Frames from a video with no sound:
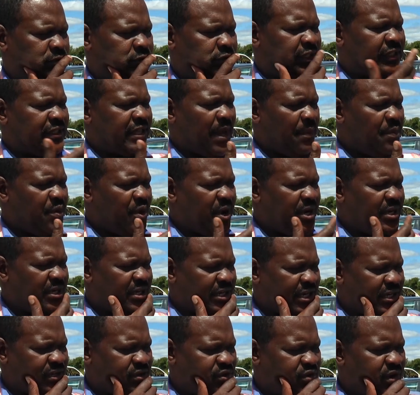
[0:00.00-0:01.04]

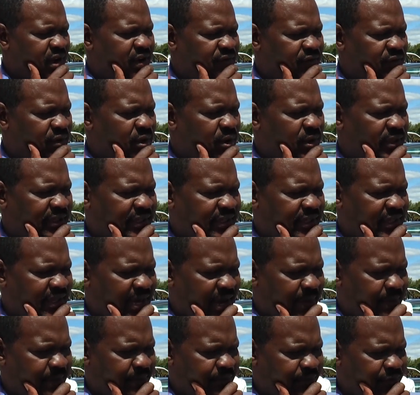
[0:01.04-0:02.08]
disappointed to have lost
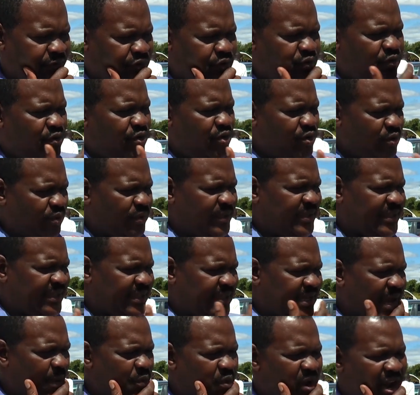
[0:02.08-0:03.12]
them, to lose
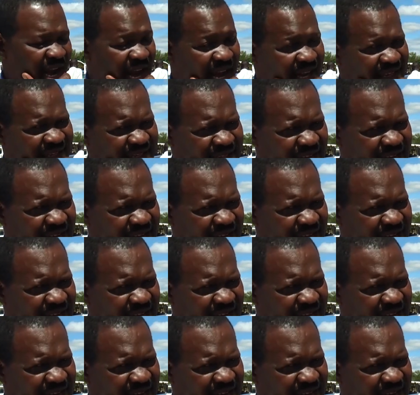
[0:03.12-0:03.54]
someone like